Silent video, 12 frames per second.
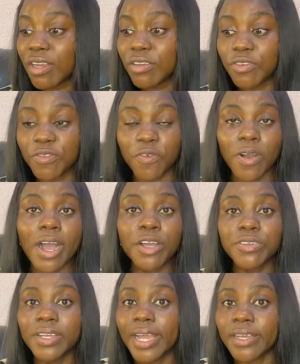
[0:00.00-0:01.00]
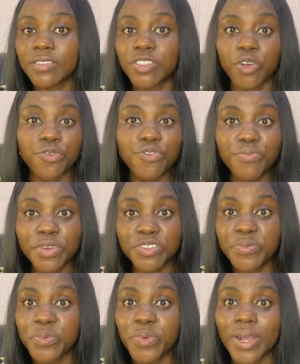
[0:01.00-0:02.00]
look for how you guys, your roommates,
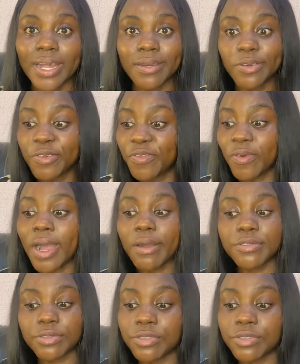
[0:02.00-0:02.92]
people can look for how to